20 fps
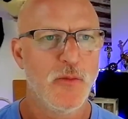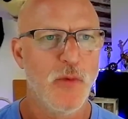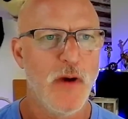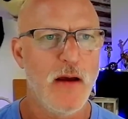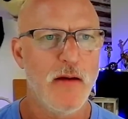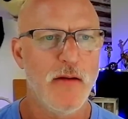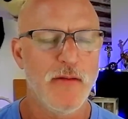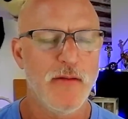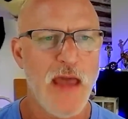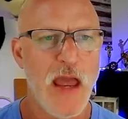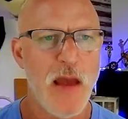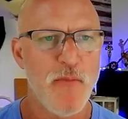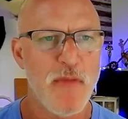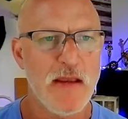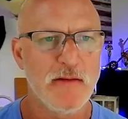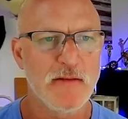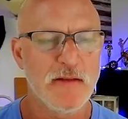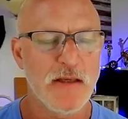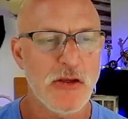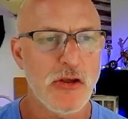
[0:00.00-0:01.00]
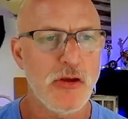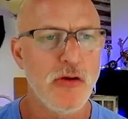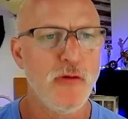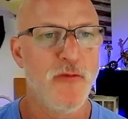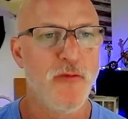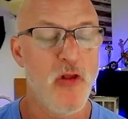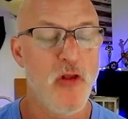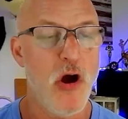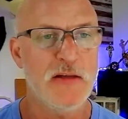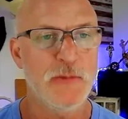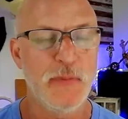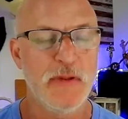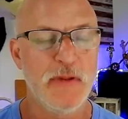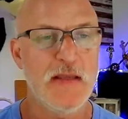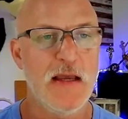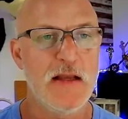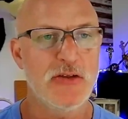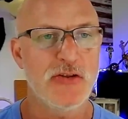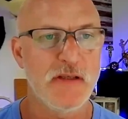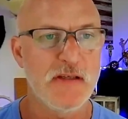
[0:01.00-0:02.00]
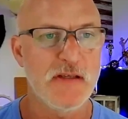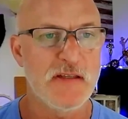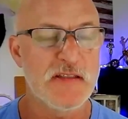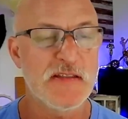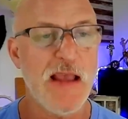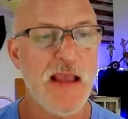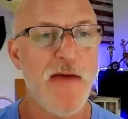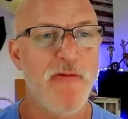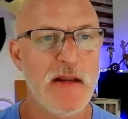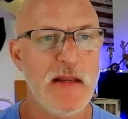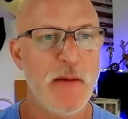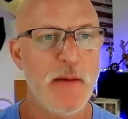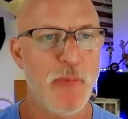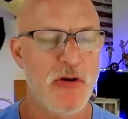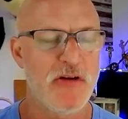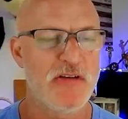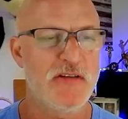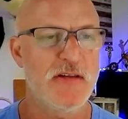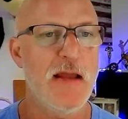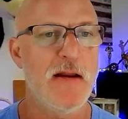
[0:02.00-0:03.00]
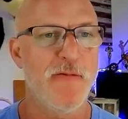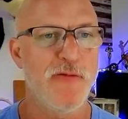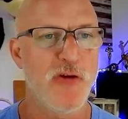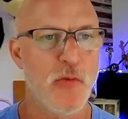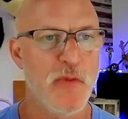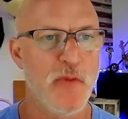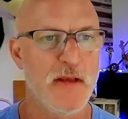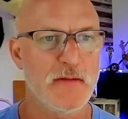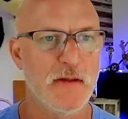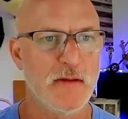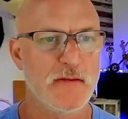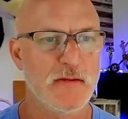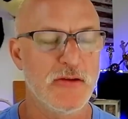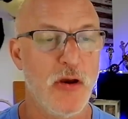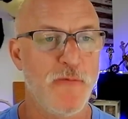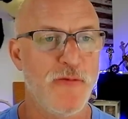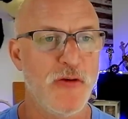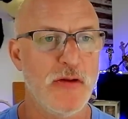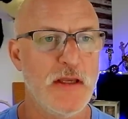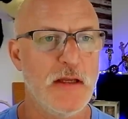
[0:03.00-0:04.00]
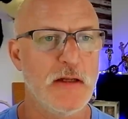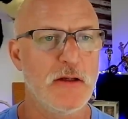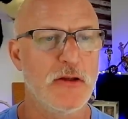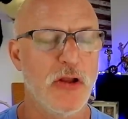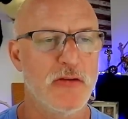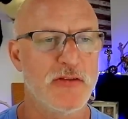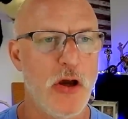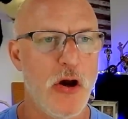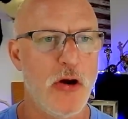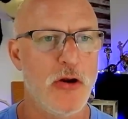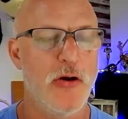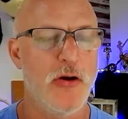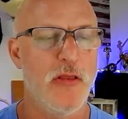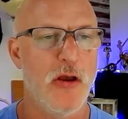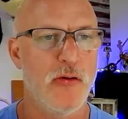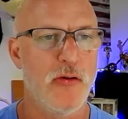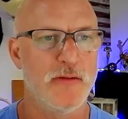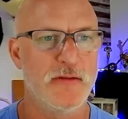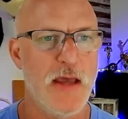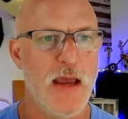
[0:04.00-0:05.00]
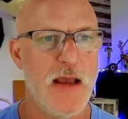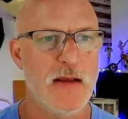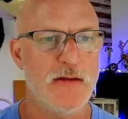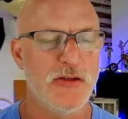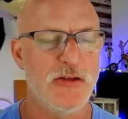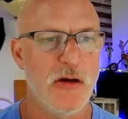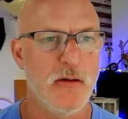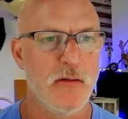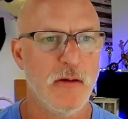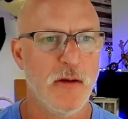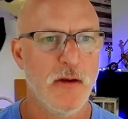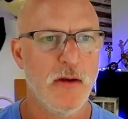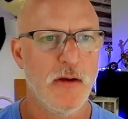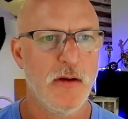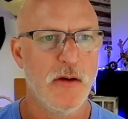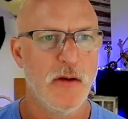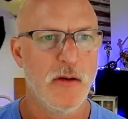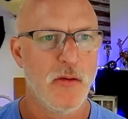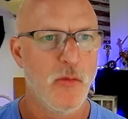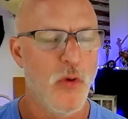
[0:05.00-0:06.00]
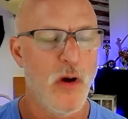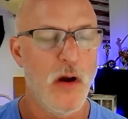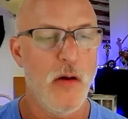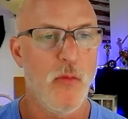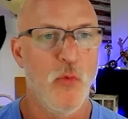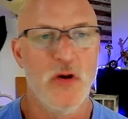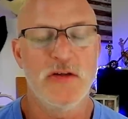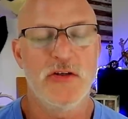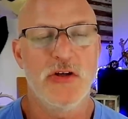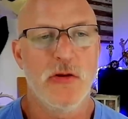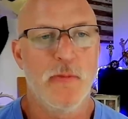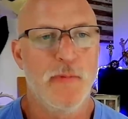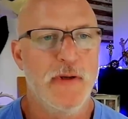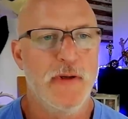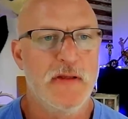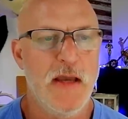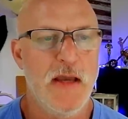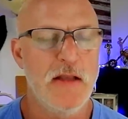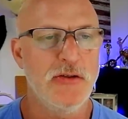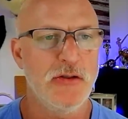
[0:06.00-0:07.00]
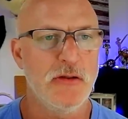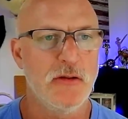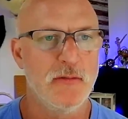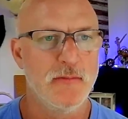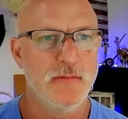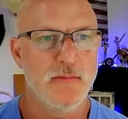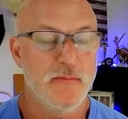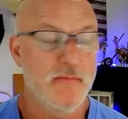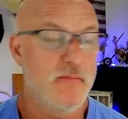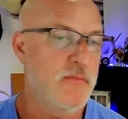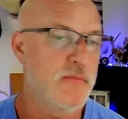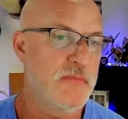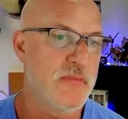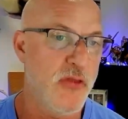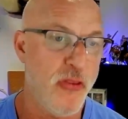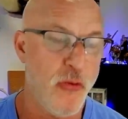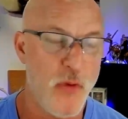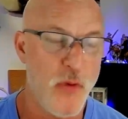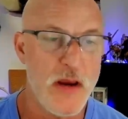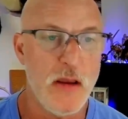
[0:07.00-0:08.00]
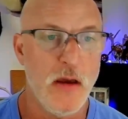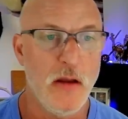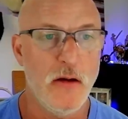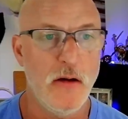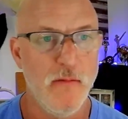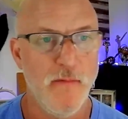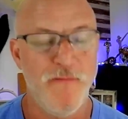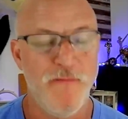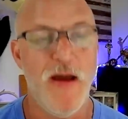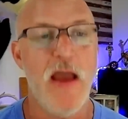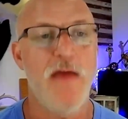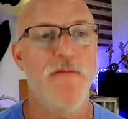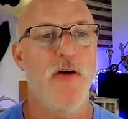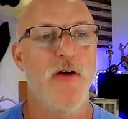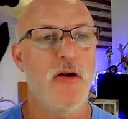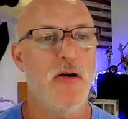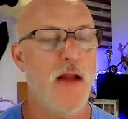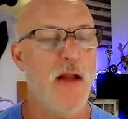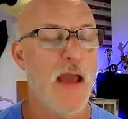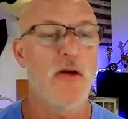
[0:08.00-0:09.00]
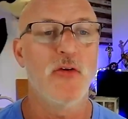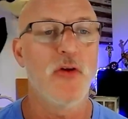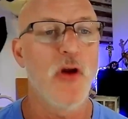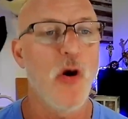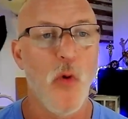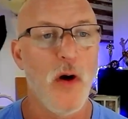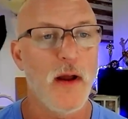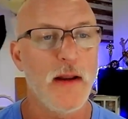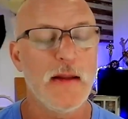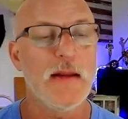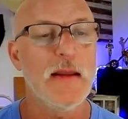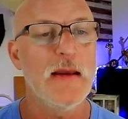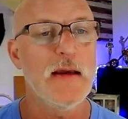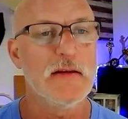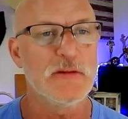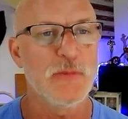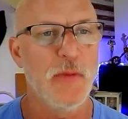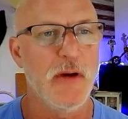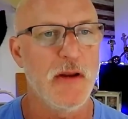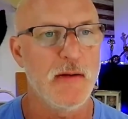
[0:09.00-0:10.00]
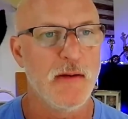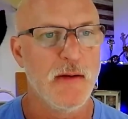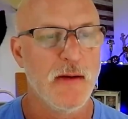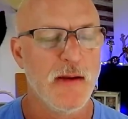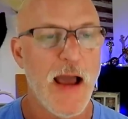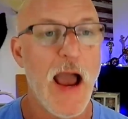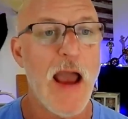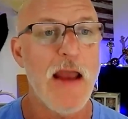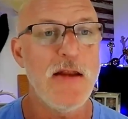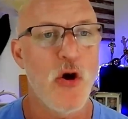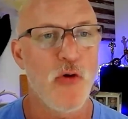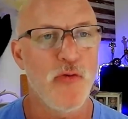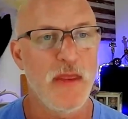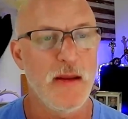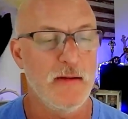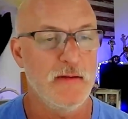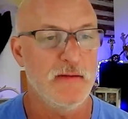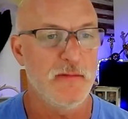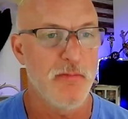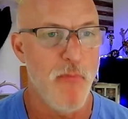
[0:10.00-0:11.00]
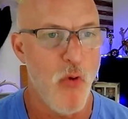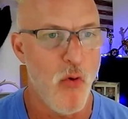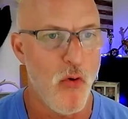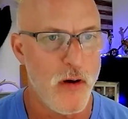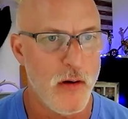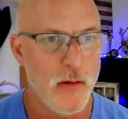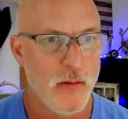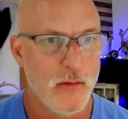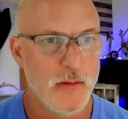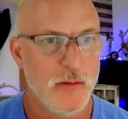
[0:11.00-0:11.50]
Well, that means that you've lost potentially 70% of your business. So if you did close 100 loans last year, what was your potential? 300, 500? I don't know what it is, but I know that it's more.